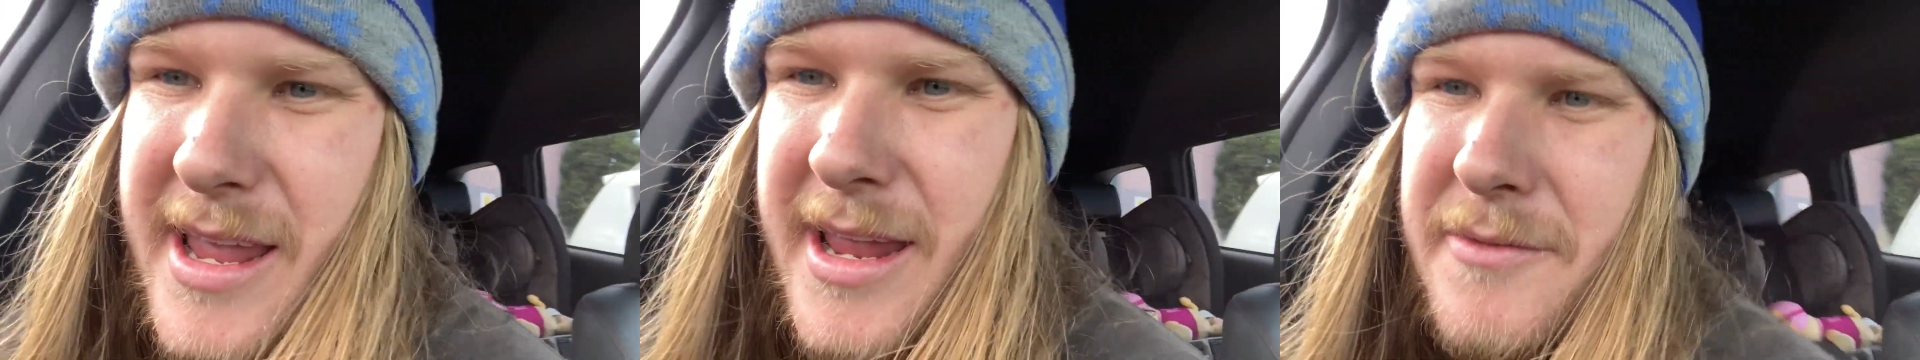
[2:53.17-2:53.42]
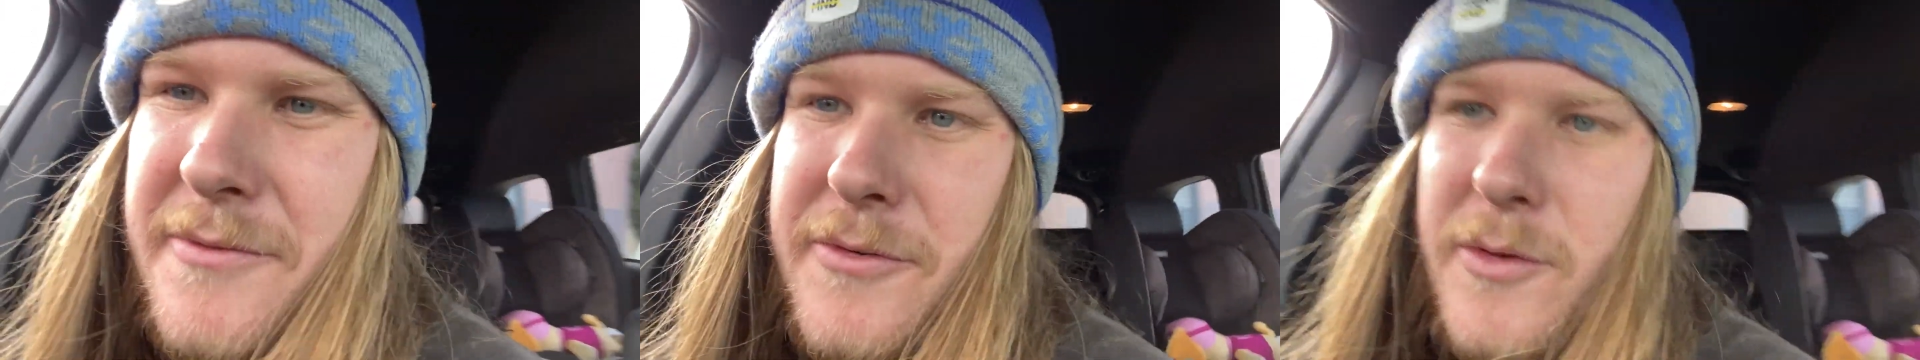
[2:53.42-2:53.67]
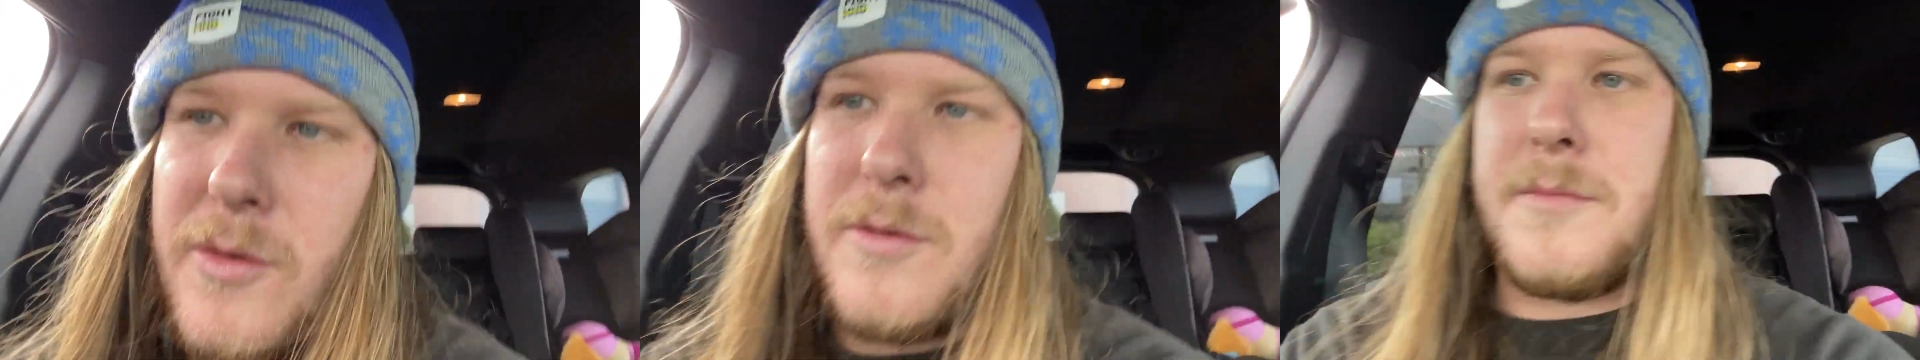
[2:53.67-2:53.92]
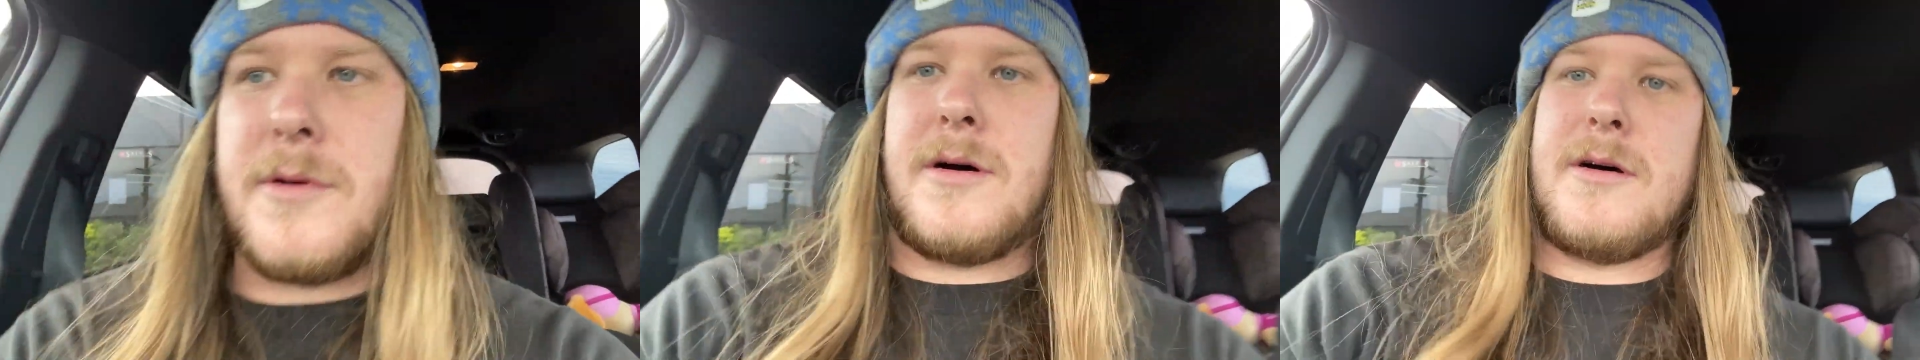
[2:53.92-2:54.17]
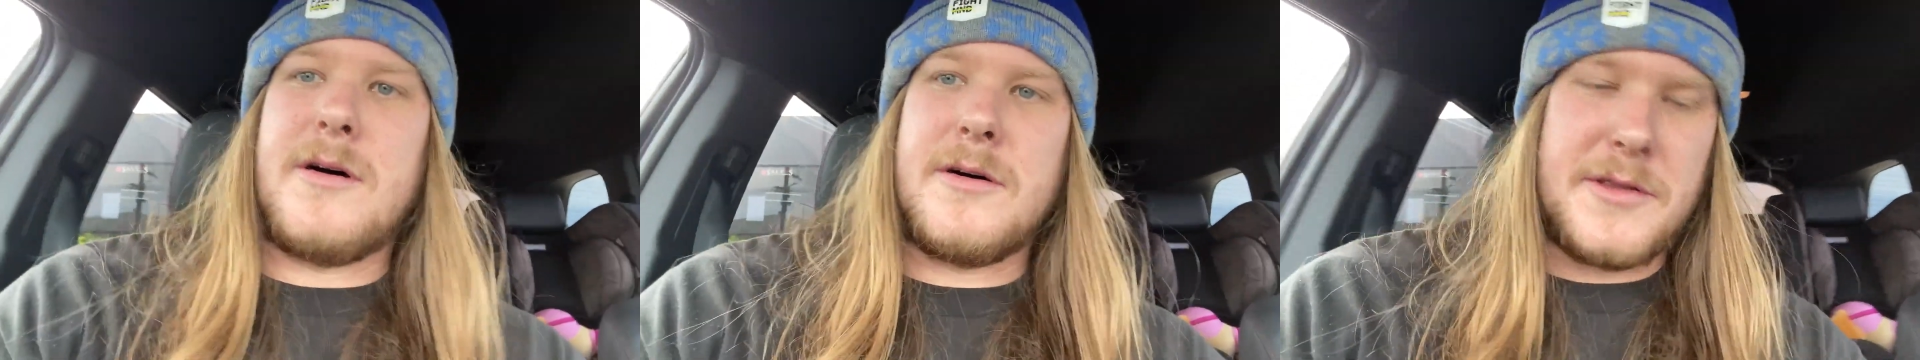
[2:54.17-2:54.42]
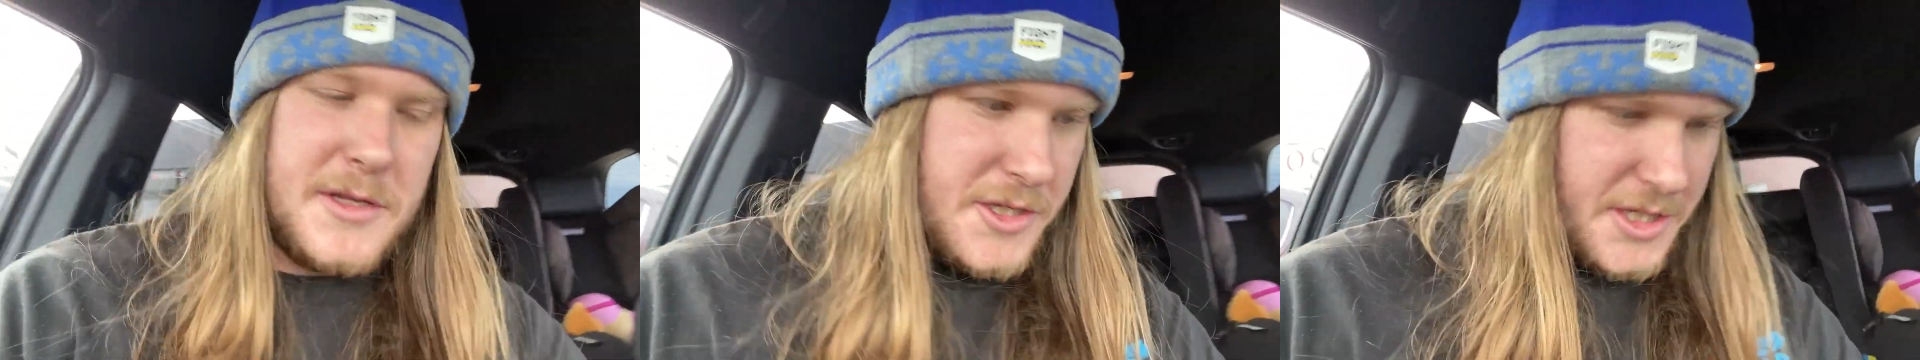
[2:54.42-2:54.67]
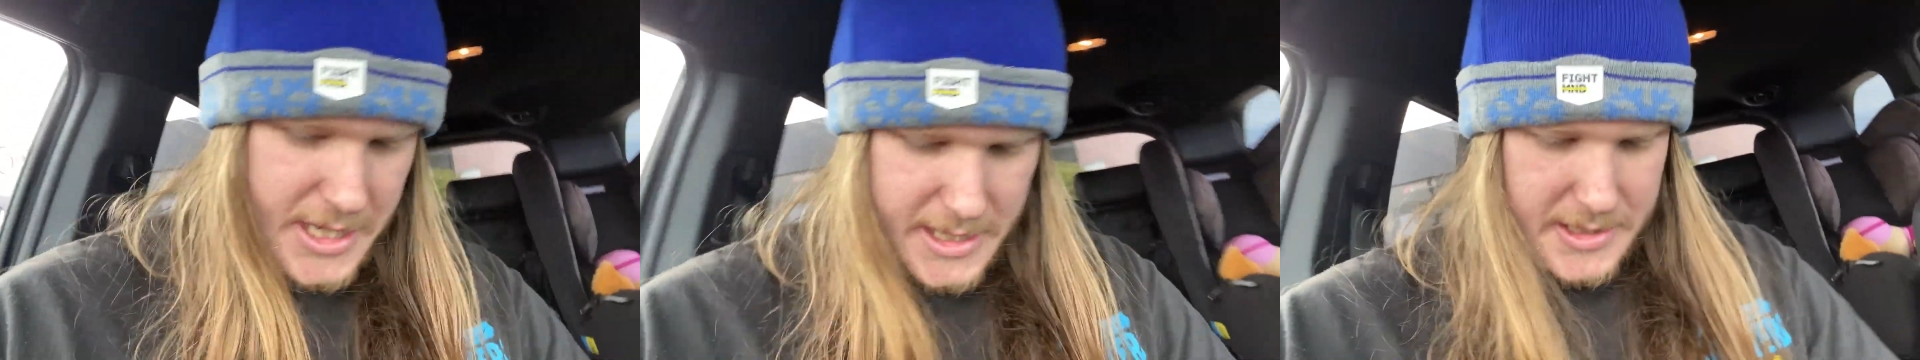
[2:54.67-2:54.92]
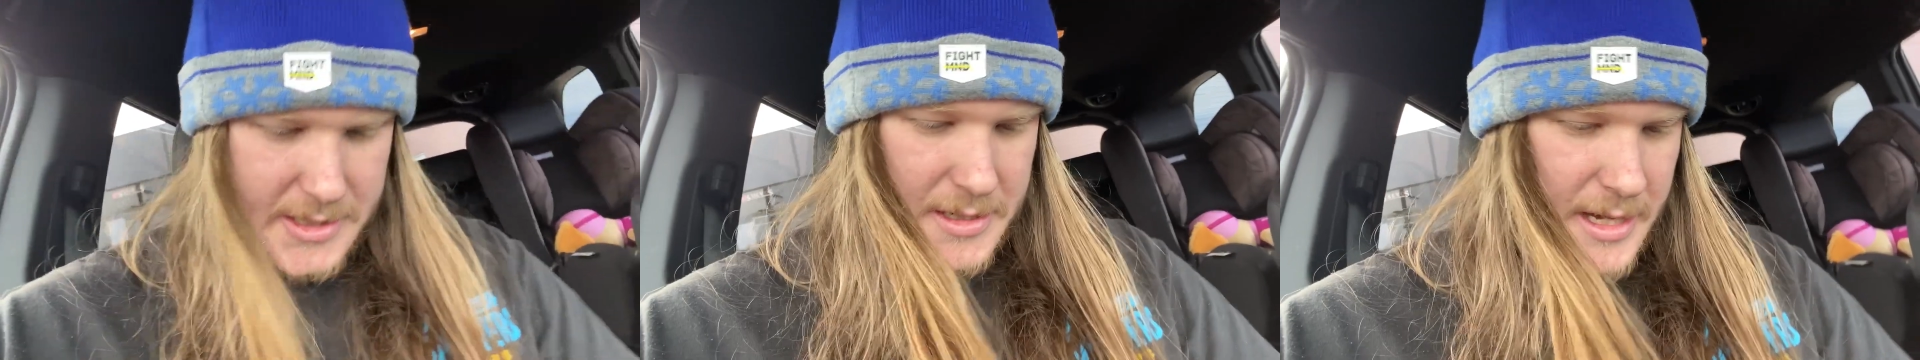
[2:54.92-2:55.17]
in form on the
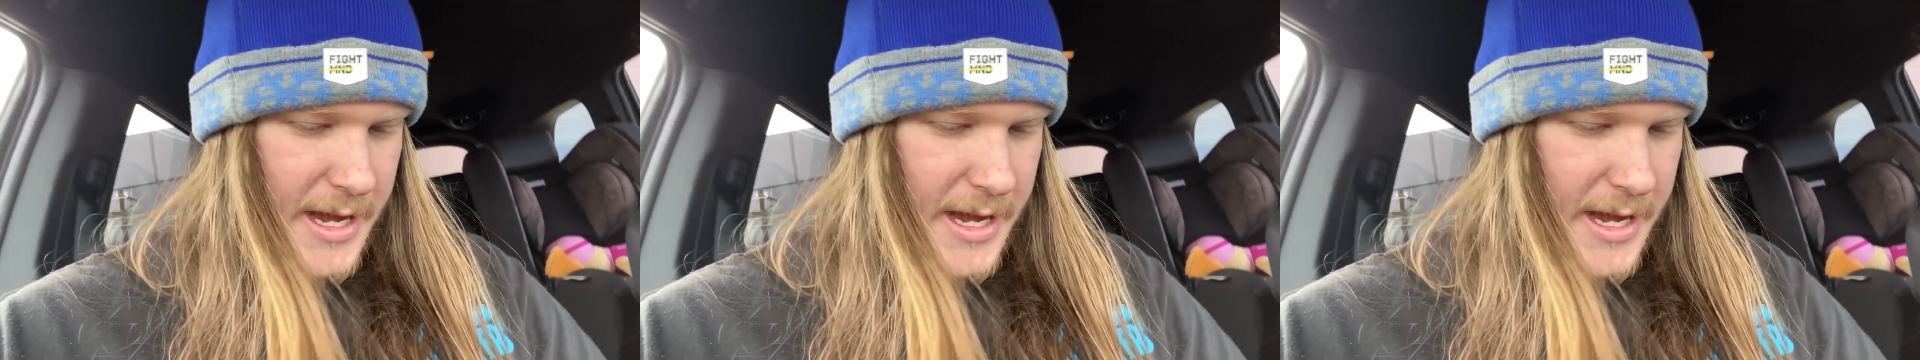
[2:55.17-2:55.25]
jeans.